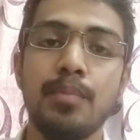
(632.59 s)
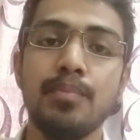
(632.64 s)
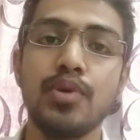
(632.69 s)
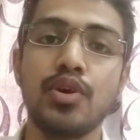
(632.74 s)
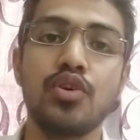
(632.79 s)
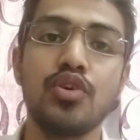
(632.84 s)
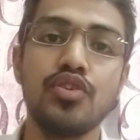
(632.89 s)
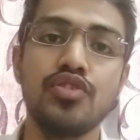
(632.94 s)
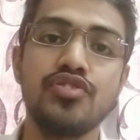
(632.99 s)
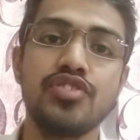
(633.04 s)

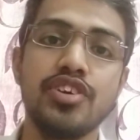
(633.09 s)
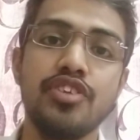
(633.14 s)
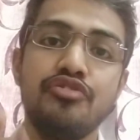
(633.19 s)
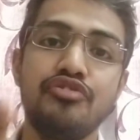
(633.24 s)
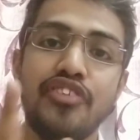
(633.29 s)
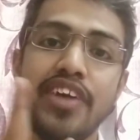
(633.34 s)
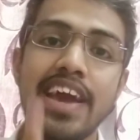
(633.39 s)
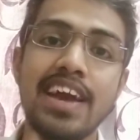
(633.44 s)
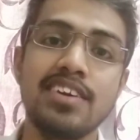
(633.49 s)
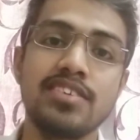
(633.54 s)
because
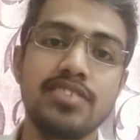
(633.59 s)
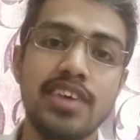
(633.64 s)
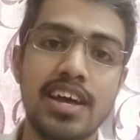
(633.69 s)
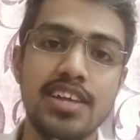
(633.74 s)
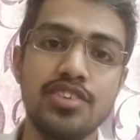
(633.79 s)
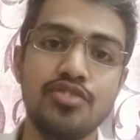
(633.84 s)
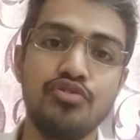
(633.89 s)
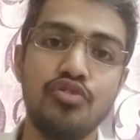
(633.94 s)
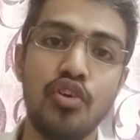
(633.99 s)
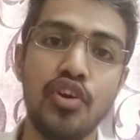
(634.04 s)
if X
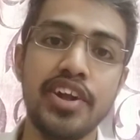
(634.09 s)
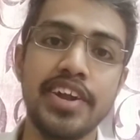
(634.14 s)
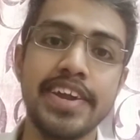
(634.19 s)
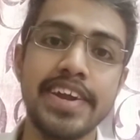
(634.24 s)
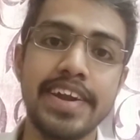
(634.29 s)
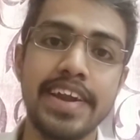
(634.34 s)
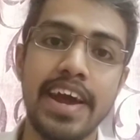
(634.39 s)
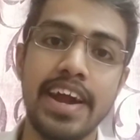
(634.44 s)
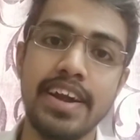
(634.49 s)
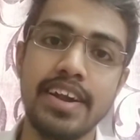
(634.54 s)
has a
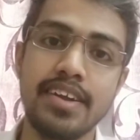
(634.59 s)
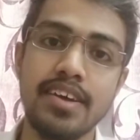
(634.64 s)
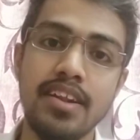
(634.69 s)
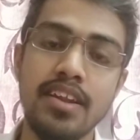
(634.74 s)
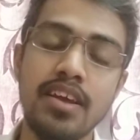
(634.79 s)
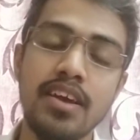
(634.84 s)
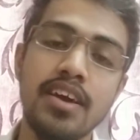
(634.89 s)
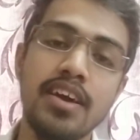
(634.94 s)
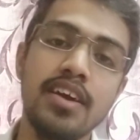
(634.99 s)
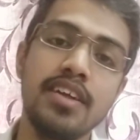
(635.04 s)
faulty
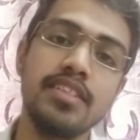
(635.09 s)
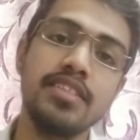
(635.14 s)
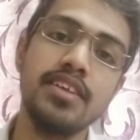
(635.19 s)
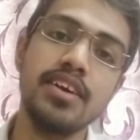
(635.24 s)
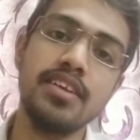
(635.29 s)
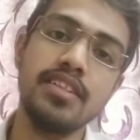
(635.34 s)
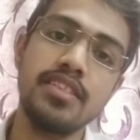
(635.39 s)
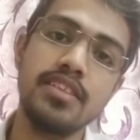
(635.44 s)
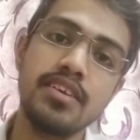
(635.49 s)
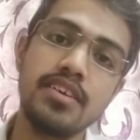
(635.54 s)
title,
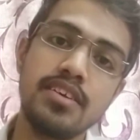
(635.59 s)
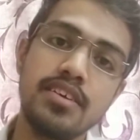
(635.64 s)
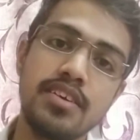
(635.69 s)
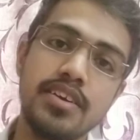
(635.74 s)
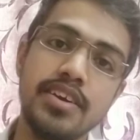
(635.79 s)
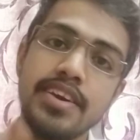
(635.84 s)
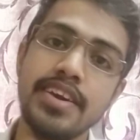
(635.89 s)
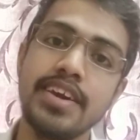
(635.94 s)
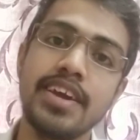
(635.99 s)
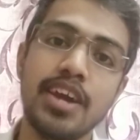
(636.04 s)
then
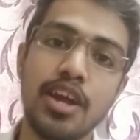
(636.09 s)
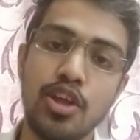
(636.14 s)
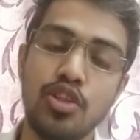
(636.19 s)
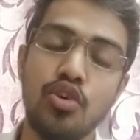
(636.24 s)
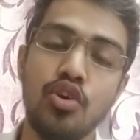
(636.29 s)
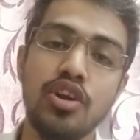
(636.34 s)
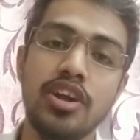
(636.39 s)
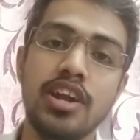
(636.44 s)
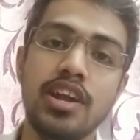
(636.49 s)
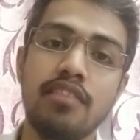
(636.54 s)
he
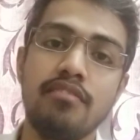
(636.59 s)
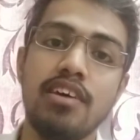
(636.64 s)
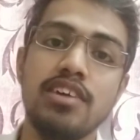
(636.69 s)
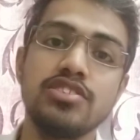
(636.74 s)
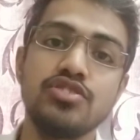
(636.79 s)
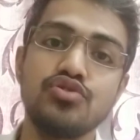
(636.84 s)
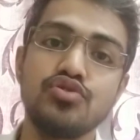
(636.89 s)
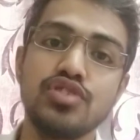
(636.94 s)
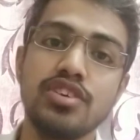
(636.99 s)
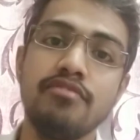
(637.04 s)
cannot
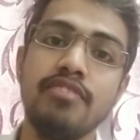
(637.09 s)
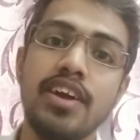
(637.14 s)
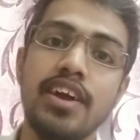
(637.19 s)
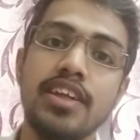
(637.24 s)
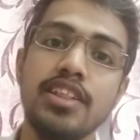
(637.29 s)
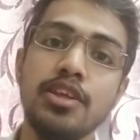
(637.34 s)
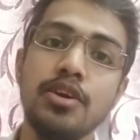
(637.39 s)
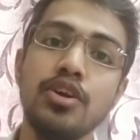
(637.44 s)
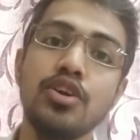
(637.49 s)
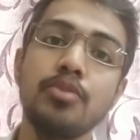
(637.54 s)
transfer
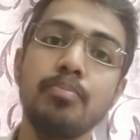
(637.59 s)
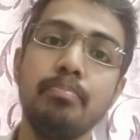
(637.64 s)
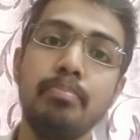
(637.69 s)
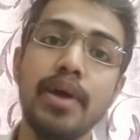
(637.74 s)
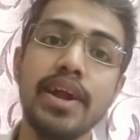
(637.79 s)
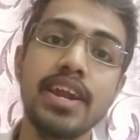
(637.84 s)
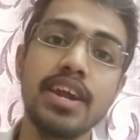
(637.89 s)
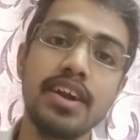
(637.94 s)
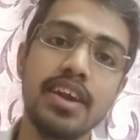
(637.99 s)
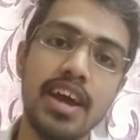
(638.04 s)
any
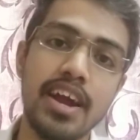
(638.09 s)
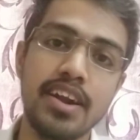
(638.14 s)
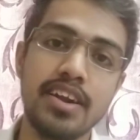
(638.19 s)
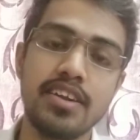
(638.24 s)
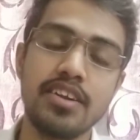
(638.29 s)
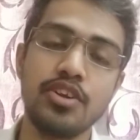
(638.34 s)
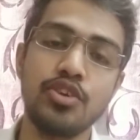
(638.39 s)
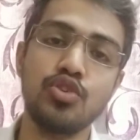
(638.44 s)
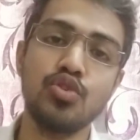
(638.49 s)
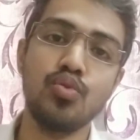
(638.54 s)
better
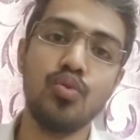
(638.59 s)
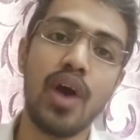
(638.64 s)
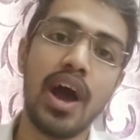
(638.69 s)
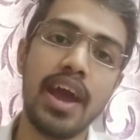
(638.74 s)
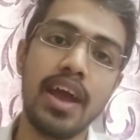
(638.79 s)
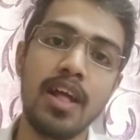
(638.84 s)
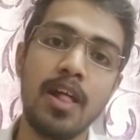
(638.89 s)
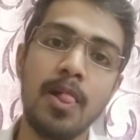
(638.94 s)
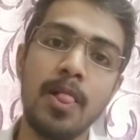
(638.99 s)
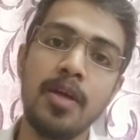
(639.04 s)
title to
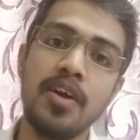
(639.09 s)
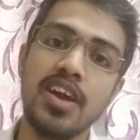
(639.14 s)
Y.